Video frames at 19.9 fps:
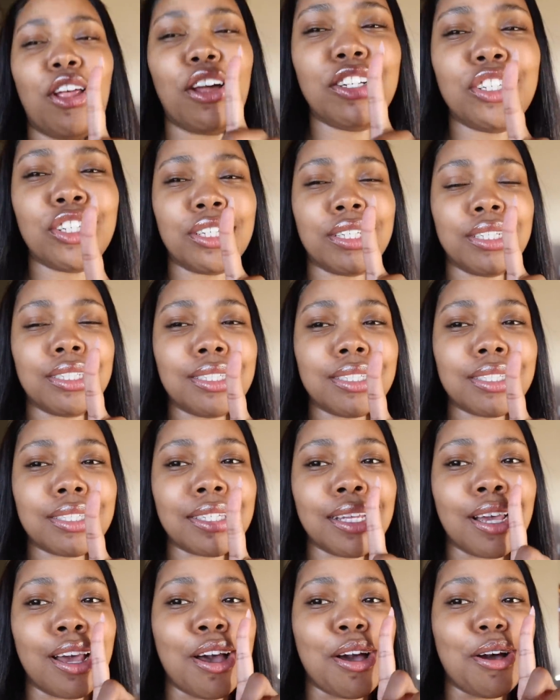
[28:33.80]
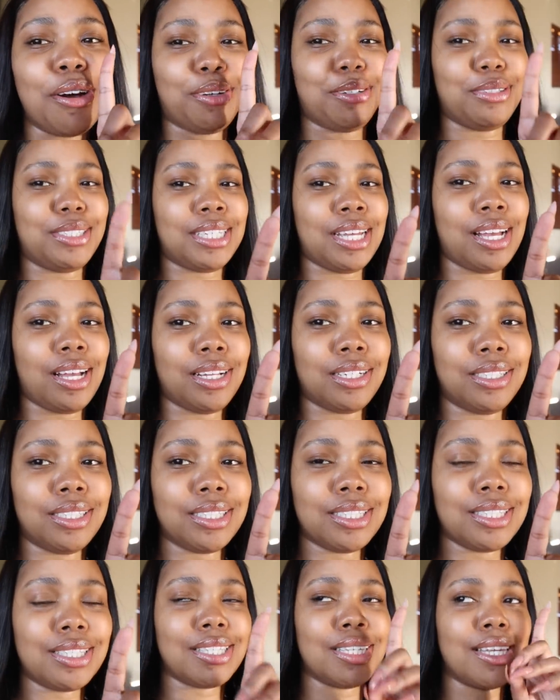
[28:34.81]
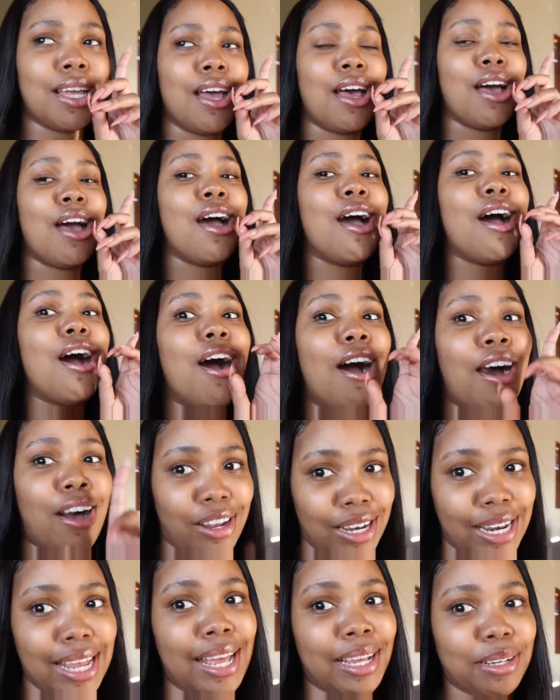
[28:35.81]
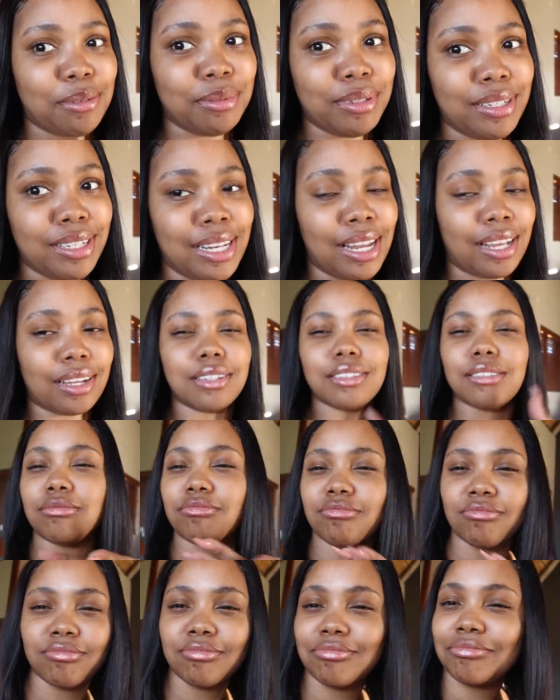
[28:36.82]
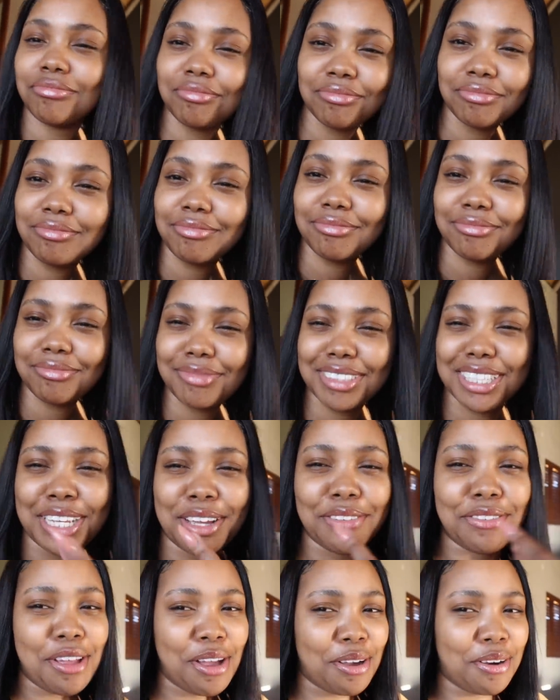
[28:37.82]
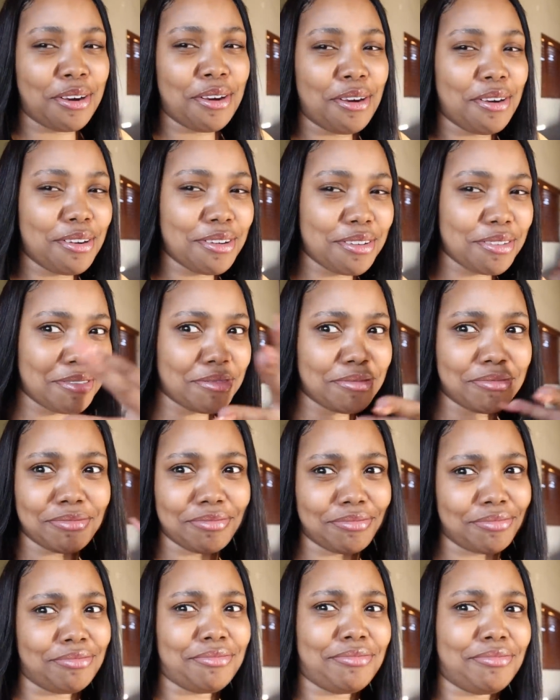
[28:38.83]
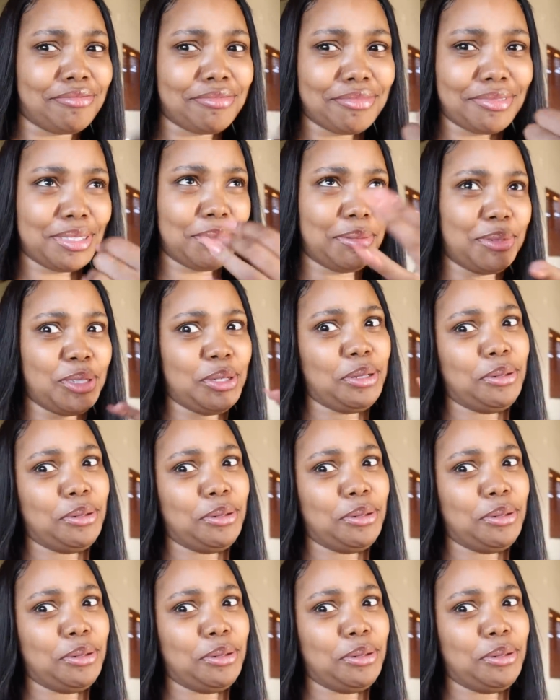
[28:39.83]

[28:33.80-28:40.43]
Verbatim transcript: lodges, hotels, holla at me. Like, give your girl some